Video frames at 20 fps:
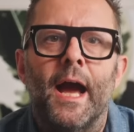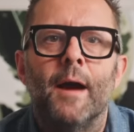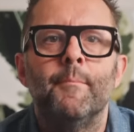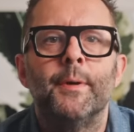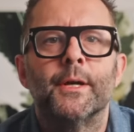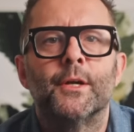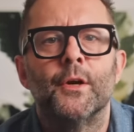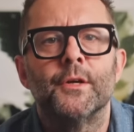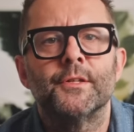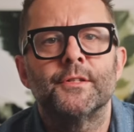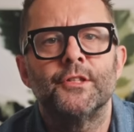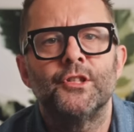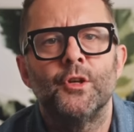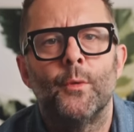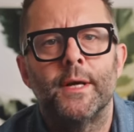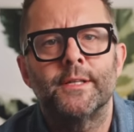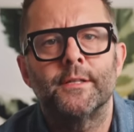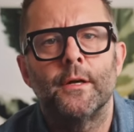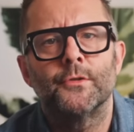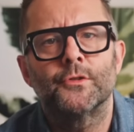And because the
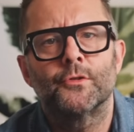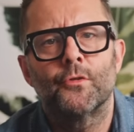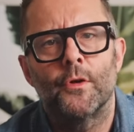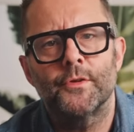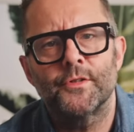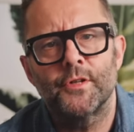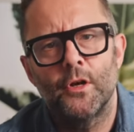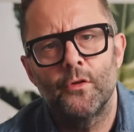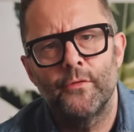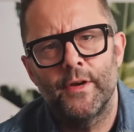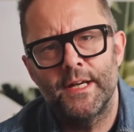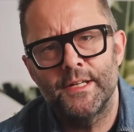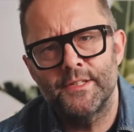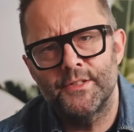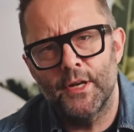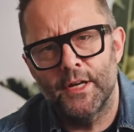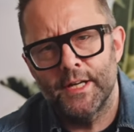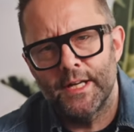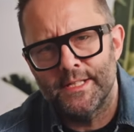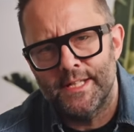duetto's crossover is
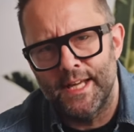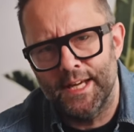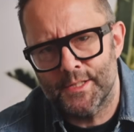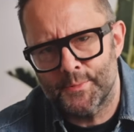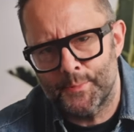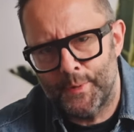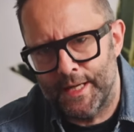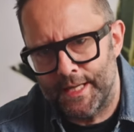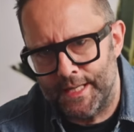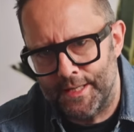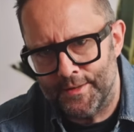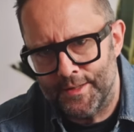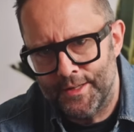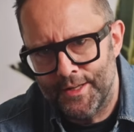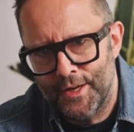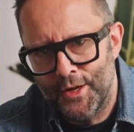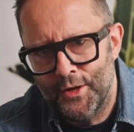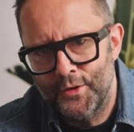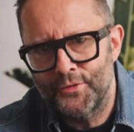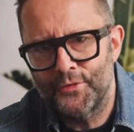done in DSP,
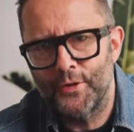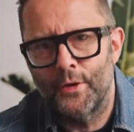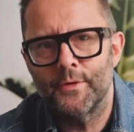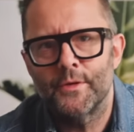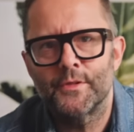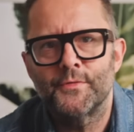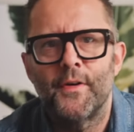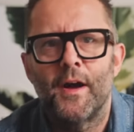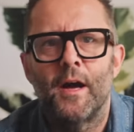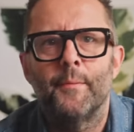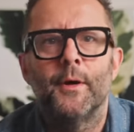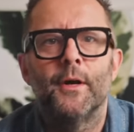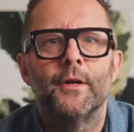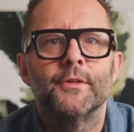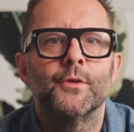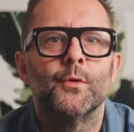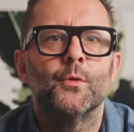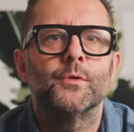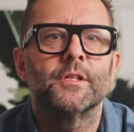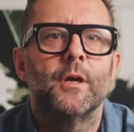Sonus Faber
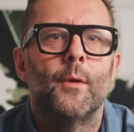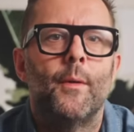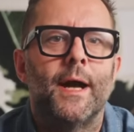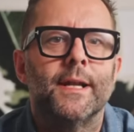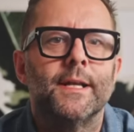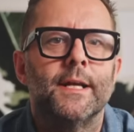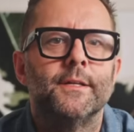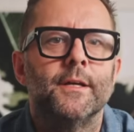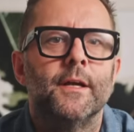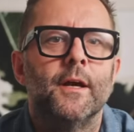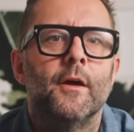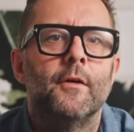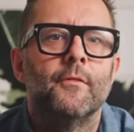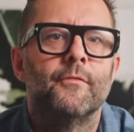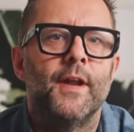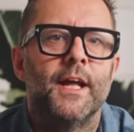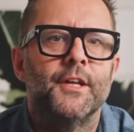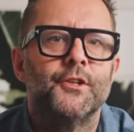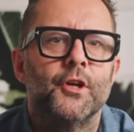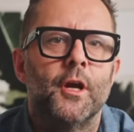has also added
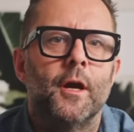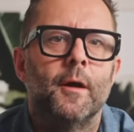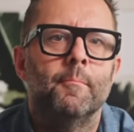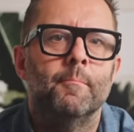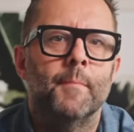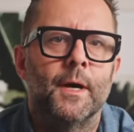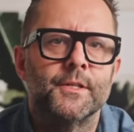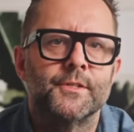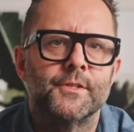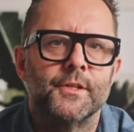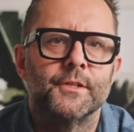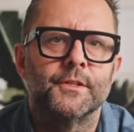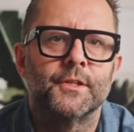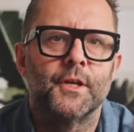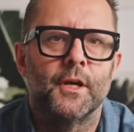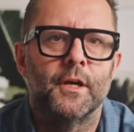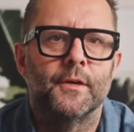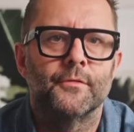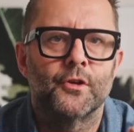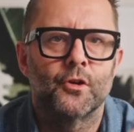Fletcher Munson
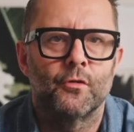curve